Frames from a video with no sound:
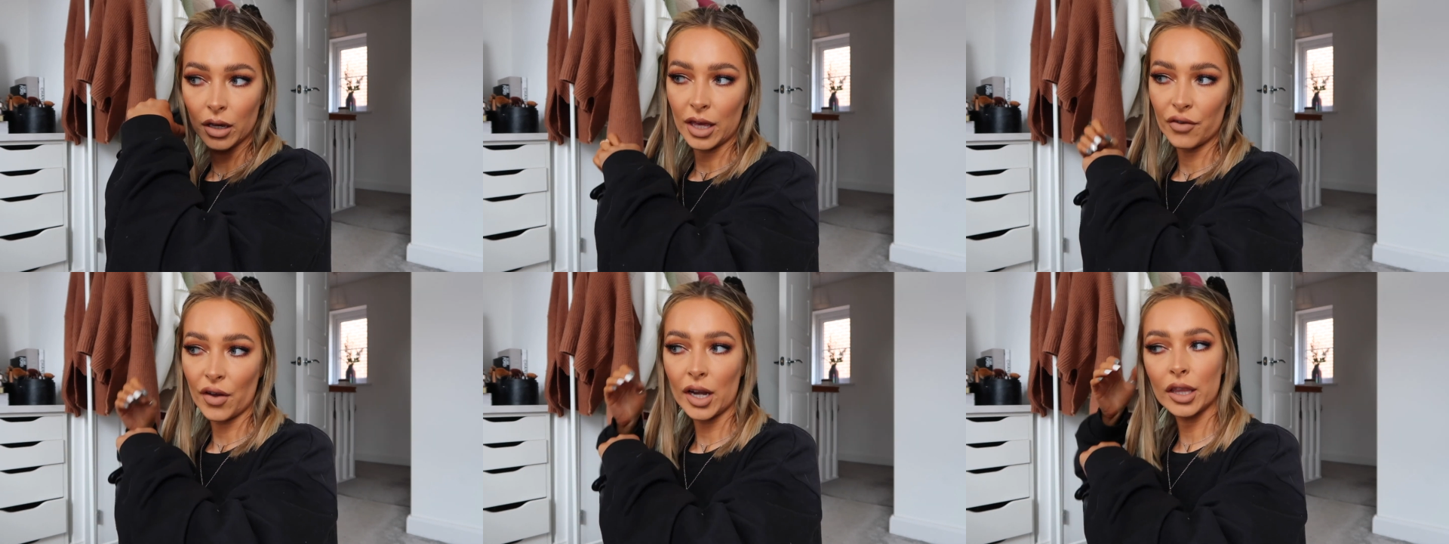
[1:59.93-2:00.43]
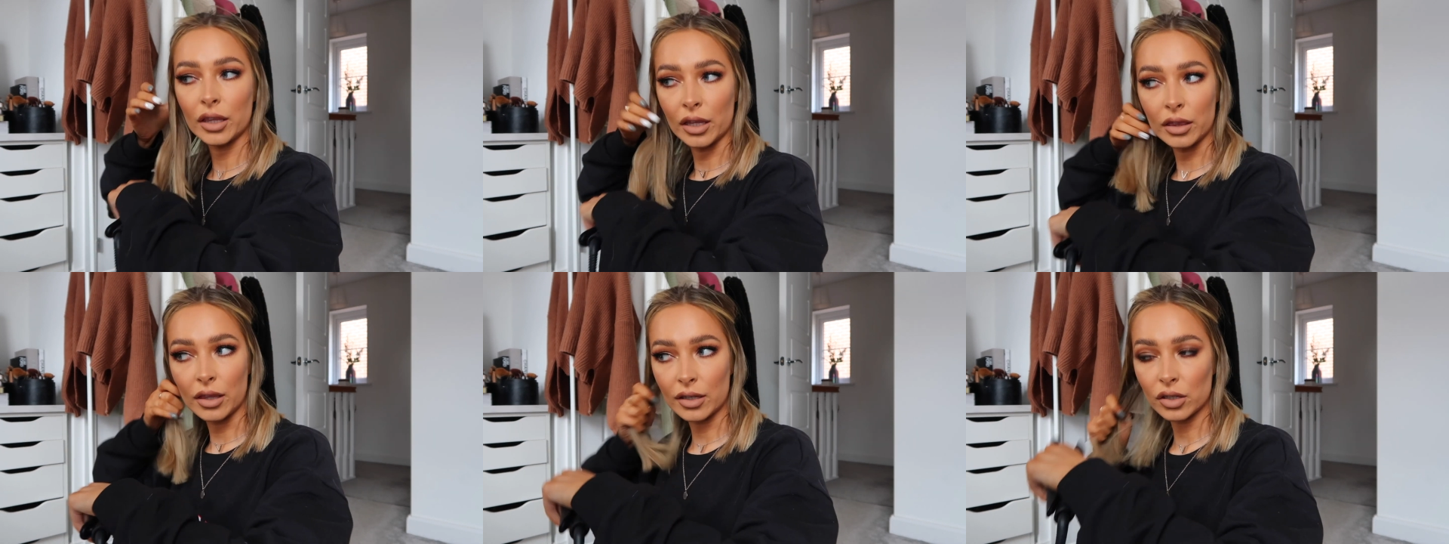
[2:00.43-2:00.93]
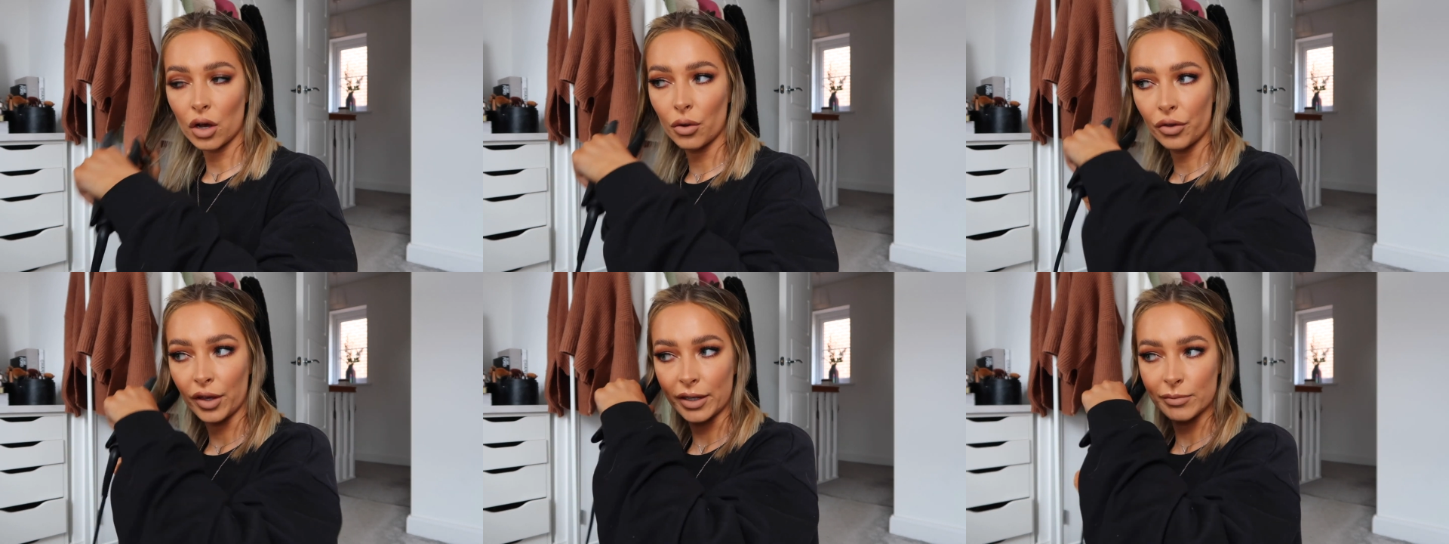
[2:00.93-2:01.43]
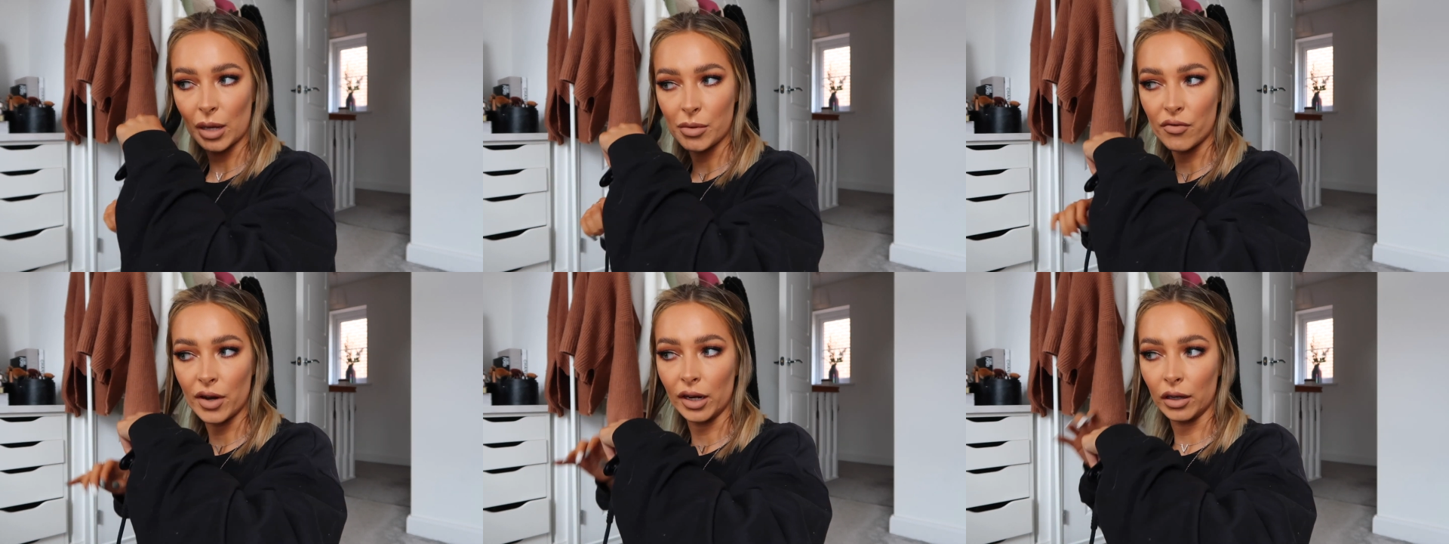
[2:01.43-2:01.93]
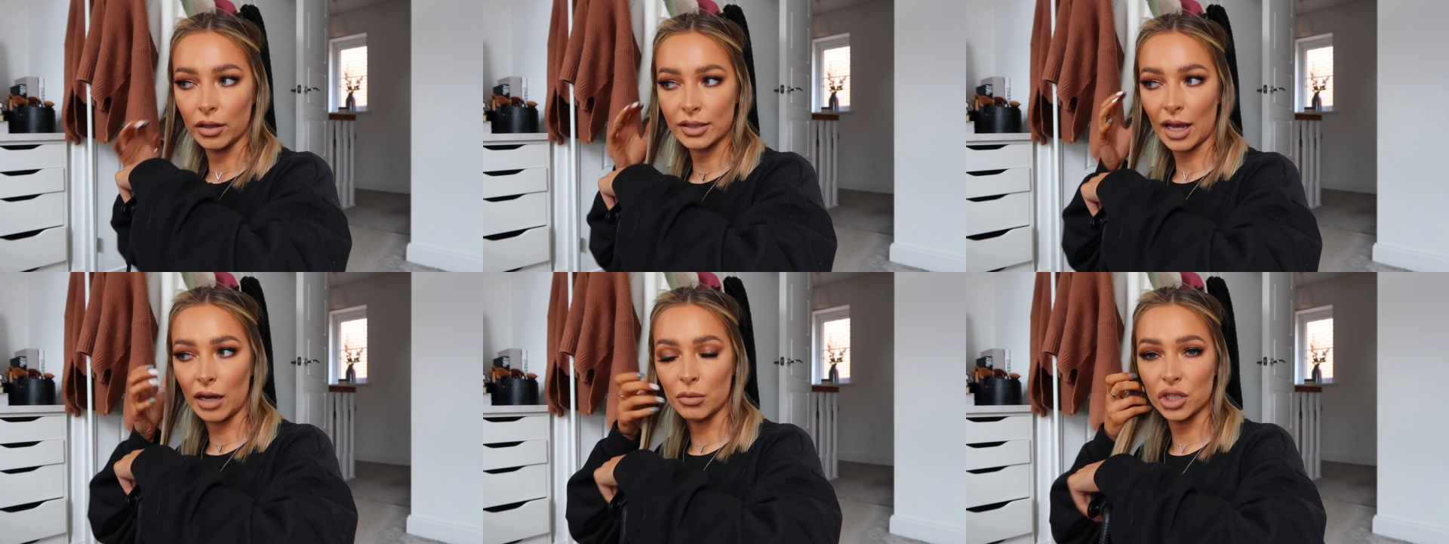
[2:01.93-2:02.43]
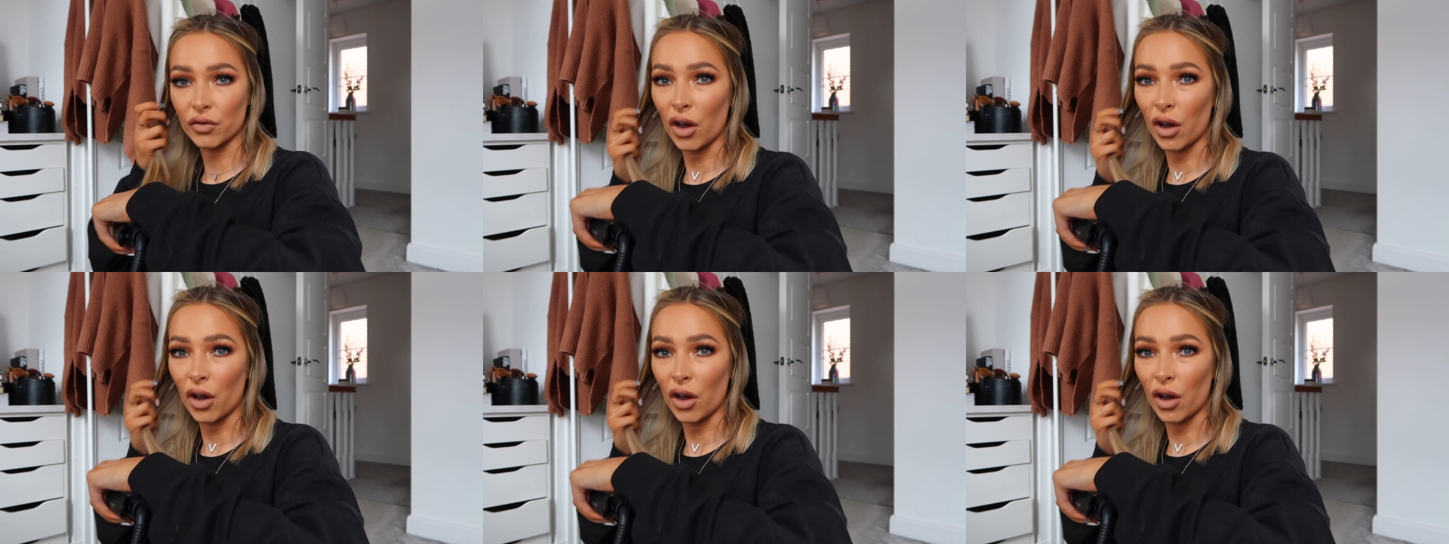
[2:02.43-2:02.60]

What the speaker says: If anything, this whole thing has made me realize how much